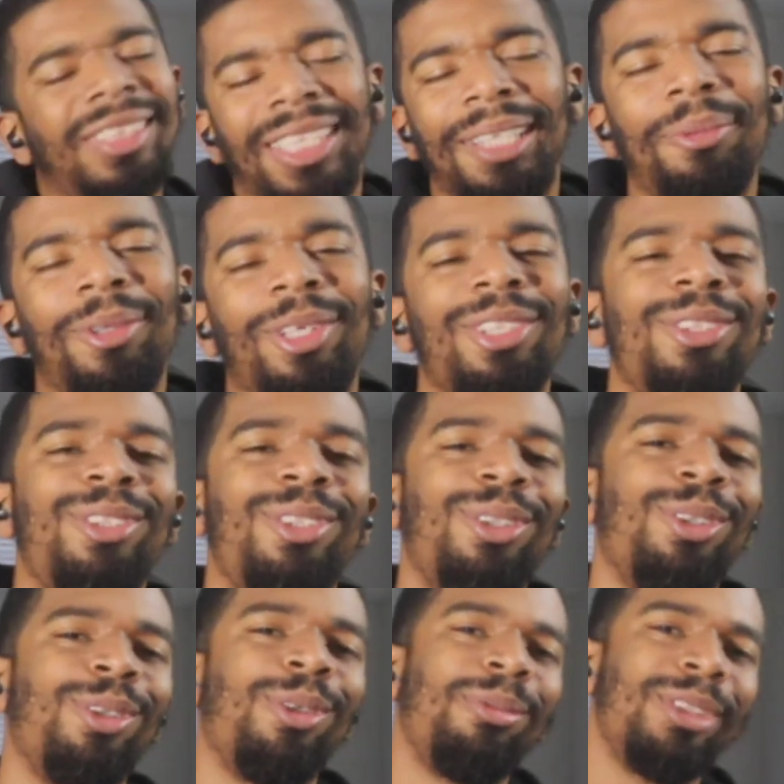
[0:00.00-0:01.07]
team on
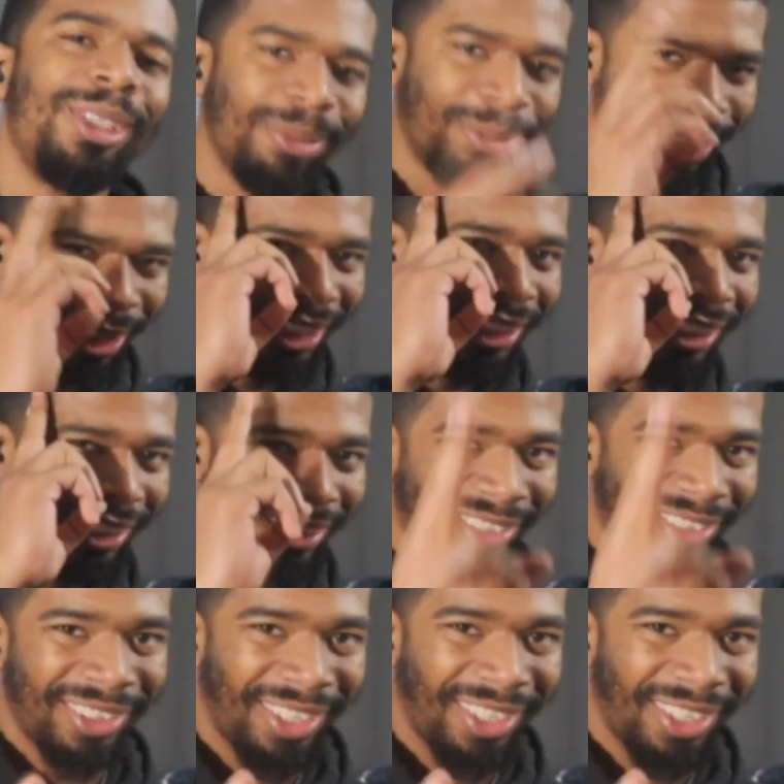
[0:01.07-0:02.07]
YouTube. It's your boy, Neal.